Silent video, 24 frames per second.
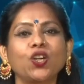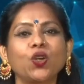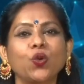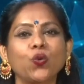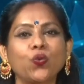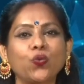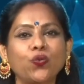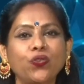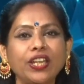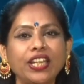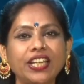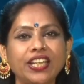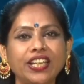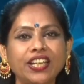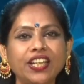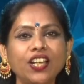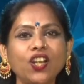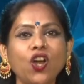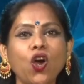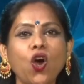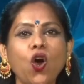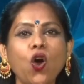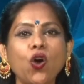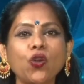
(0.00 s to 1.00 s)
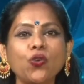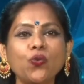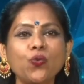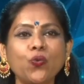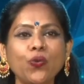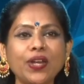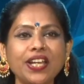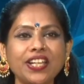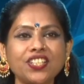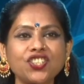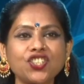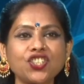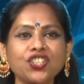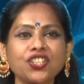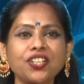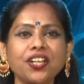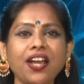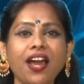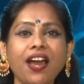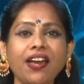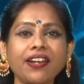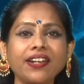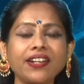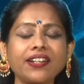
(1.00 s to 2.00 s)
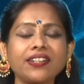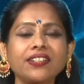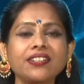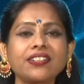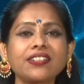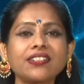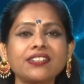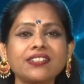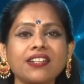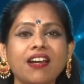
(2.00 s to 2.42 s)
wheel on which characters